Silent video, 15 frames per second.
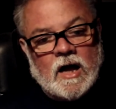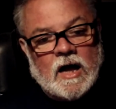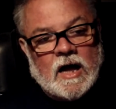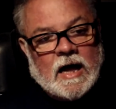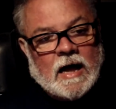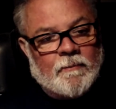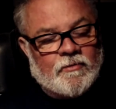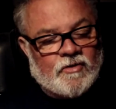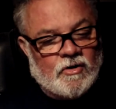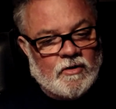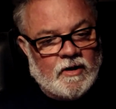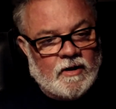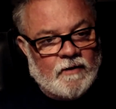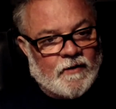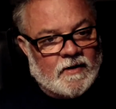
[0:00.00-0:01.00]

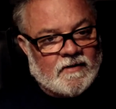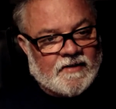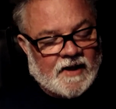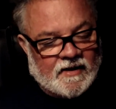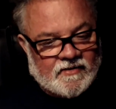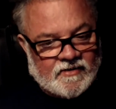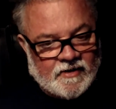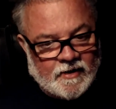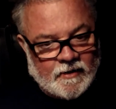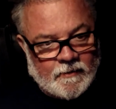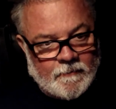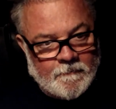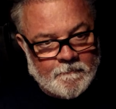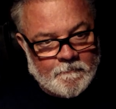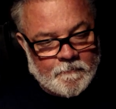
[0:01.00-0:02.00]
Absolutely fantastic.
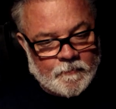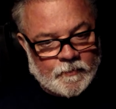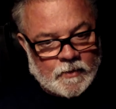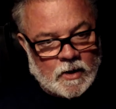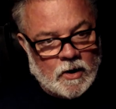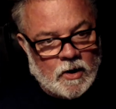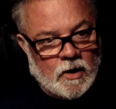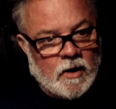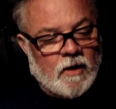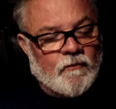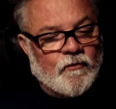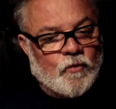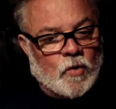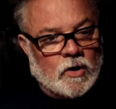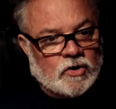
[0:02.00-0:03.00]
Loved
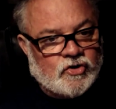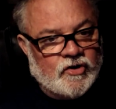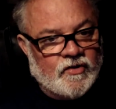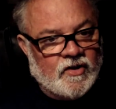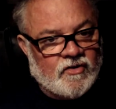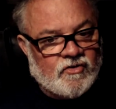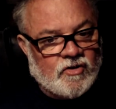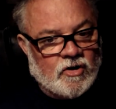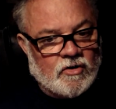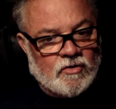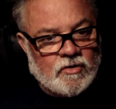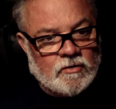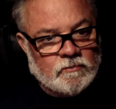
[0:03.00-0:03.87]
watching this dog.